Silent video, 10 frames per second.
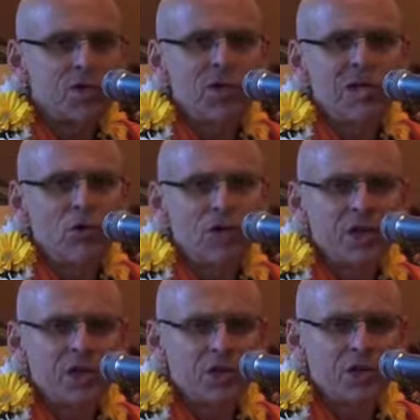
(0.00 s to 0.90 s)
We need
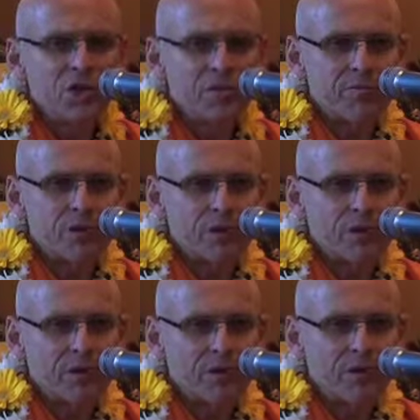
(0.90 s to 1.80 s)
learning in the scripture.
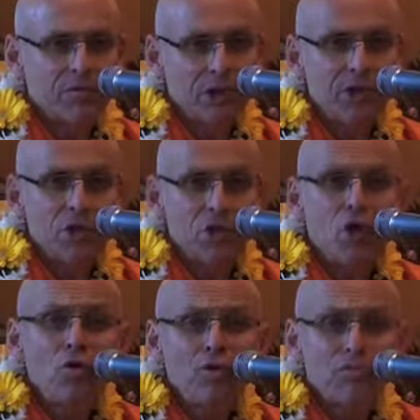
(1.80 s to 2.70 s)
We need to
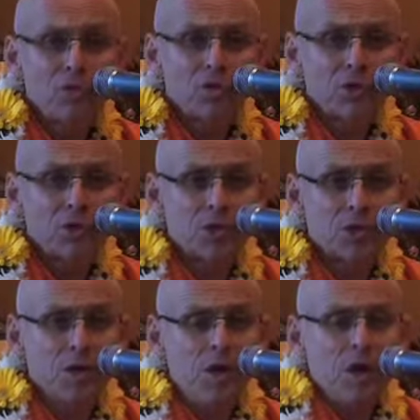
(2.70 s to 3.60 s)
know the
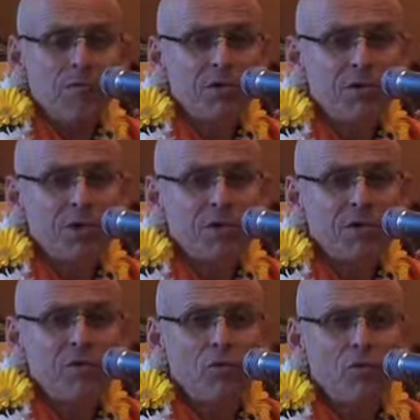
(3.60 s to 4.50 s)
books. Because
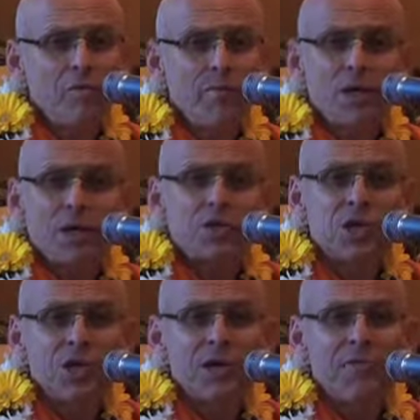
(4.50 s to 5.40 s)
if you,
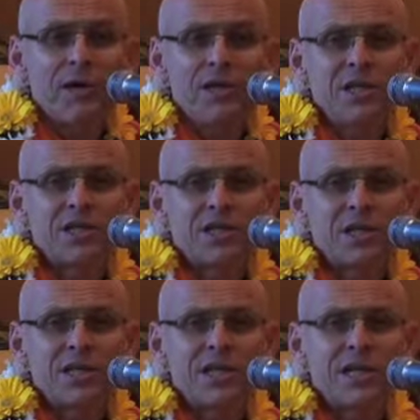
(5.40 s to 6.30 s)
Chanakya Pandit
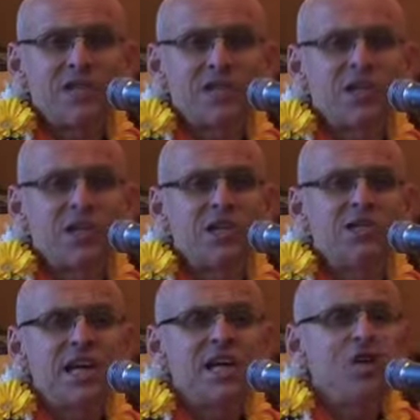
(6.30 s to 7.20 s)
says, let not a
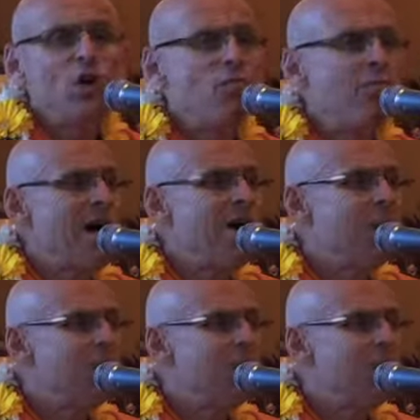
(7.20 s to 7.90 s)
day go by